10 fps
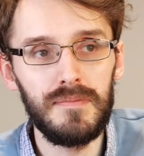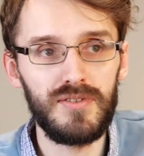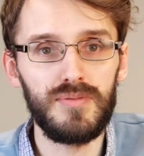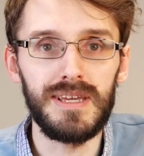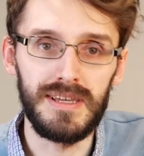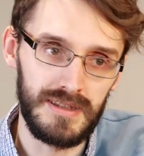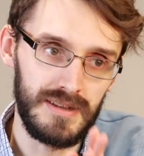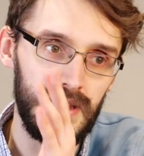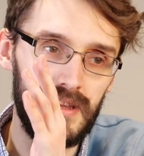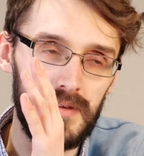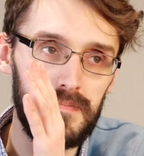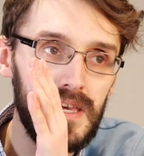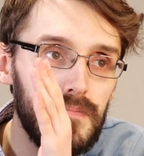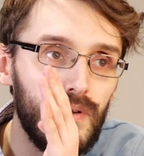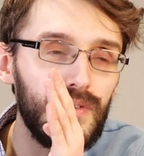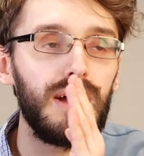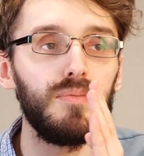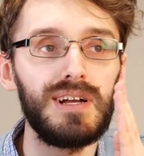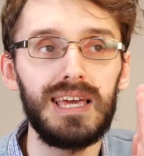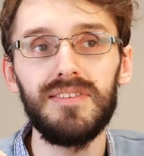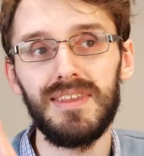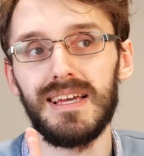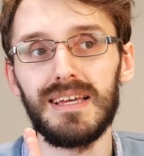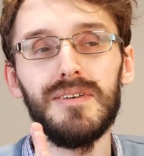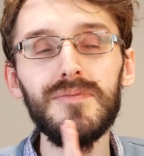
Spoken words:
between the people that were getting